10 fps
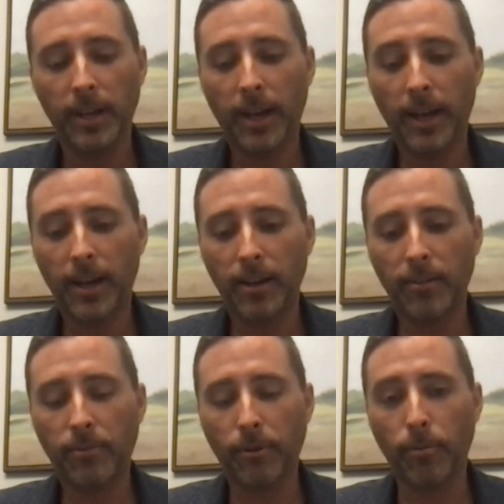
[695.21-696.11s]

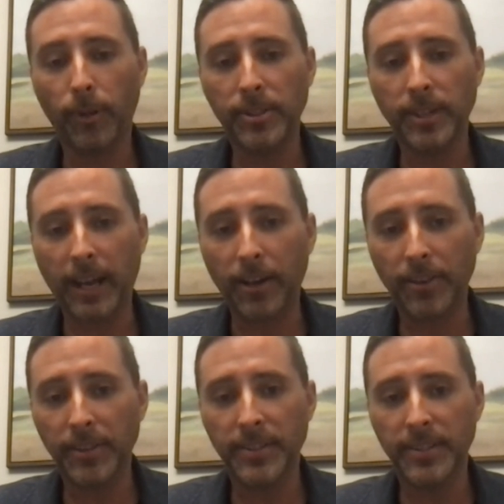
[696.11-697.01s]
from a place of
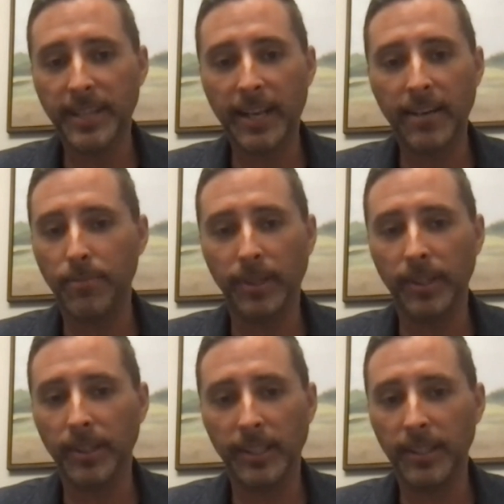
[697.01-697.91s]
health and
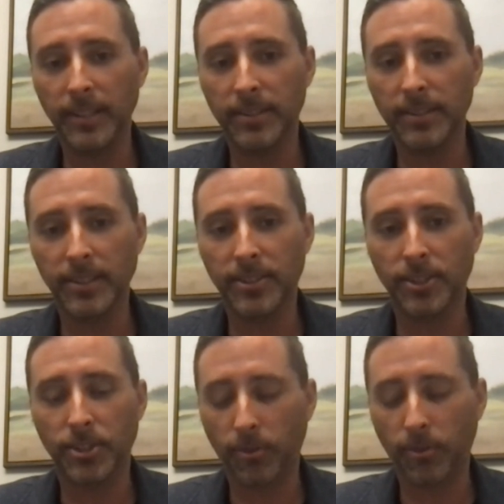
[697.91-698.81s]
sustainability is
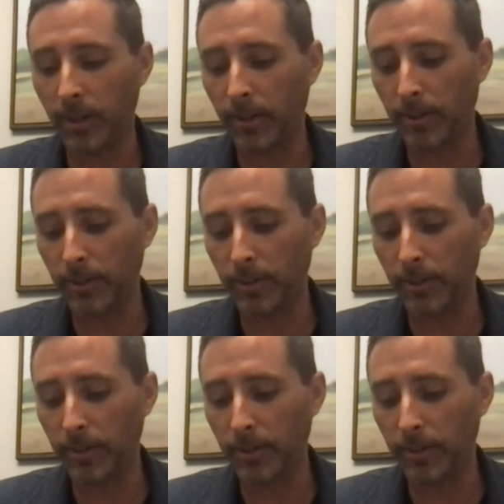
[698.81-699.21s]
just critical.